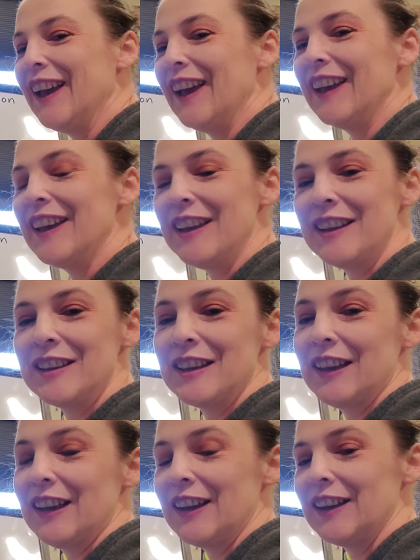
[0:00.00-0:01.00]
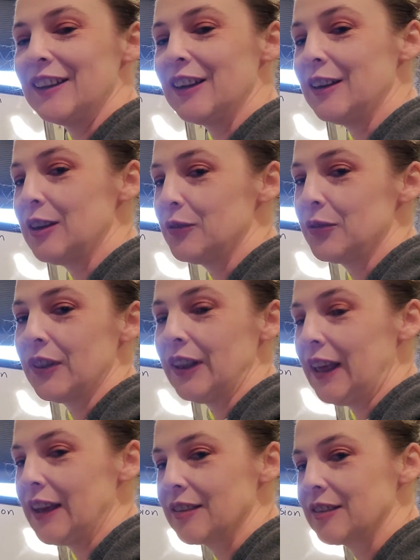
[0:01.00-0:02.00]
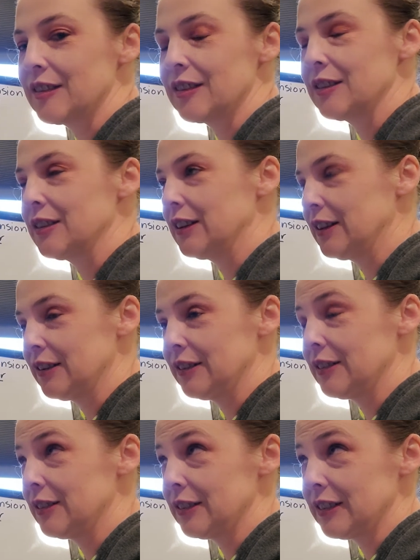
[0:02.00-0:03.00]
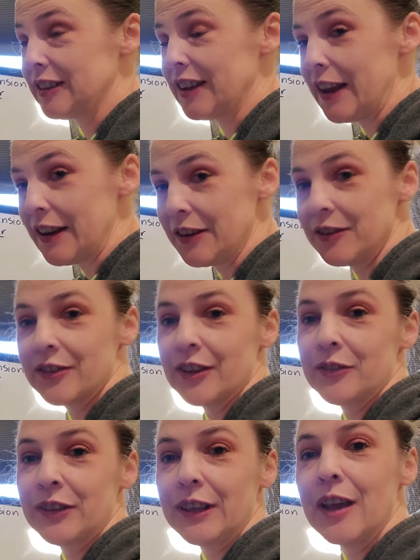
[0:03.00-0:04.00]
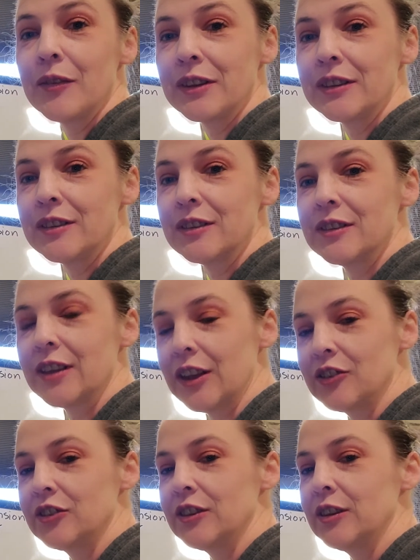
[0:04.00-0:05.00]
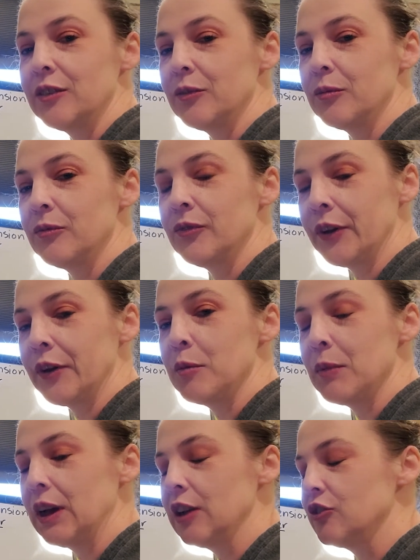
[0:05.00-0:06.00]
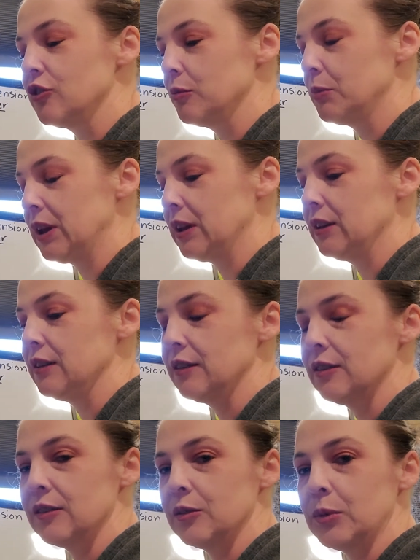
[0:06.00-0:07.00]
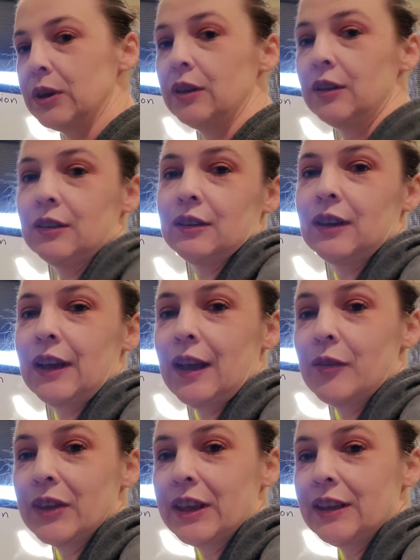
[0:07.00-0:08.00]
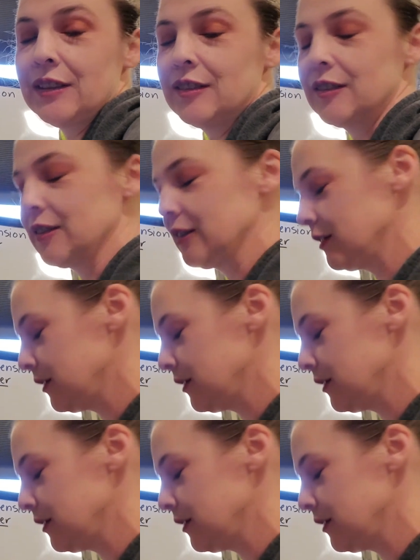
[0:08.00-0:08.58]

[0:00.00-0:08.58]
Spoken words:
And for the last 10 years, I really haven't touched it very much because, well, I have kids.